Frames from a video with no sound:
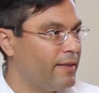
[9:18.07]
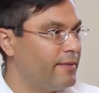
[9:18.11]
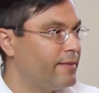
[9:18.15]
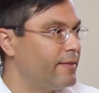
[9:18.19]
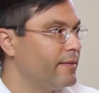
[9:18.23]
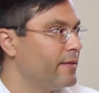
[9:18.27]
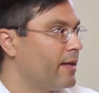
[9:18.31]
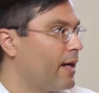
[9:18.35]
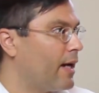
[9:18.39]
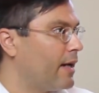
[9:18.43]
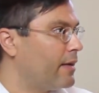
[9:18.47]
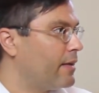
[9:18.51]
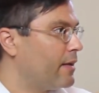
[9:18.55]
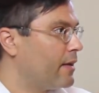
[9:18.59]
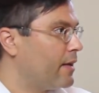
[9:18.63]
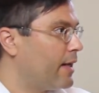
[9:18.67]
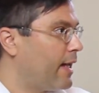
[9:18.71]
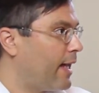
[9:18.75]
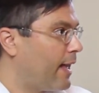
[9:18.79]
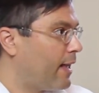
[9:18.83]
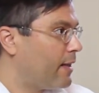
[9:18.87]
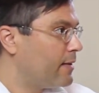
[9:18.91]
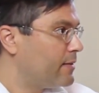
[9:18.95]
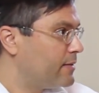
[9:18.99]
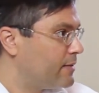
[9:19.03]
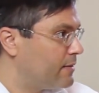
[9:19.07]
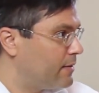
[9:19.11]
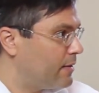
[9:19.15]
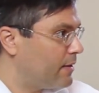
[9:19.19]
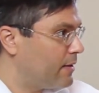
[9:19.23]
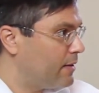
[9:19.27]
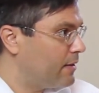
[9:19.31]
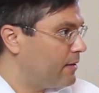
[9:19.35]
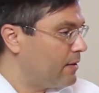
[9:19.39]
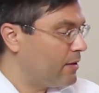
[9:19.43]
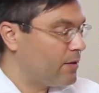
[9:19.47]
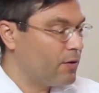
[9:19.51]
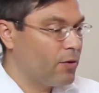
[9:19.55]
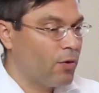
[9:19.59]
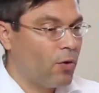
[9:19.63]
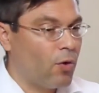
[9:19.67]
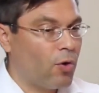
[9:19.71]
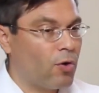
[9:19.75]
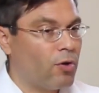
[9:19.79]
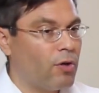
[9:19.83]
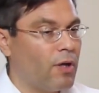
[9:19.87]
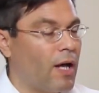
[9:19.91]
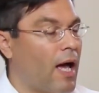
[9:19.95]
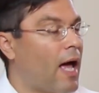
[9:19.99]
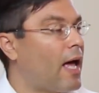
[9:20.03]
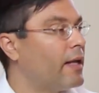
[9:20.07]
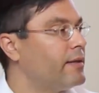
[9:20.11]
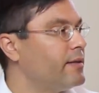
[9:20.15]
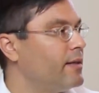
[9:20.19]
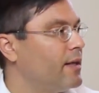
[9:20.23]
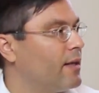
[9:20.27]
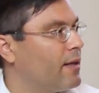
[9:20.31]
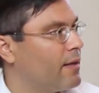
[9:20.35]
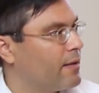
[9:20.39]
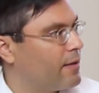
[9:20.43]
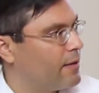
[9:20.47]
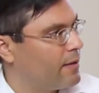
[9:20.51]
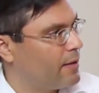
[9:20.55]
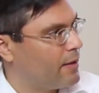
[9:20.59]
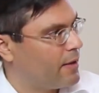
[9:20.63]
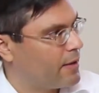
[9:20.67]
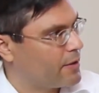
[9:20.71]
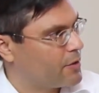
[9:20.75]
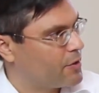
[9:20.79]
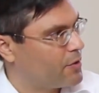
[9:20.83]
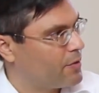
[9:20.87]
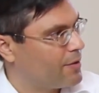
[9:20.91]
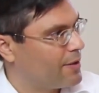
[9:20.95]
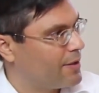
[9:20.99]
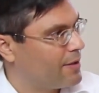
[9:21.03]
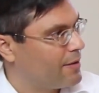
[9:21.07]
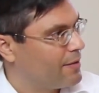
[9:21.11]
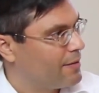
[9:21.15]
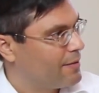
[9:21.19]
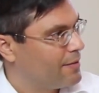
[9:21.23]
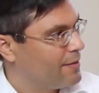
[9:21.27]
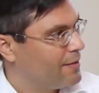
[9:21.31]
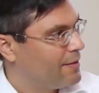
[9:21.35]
is neither healthy nor unhealthy, actually.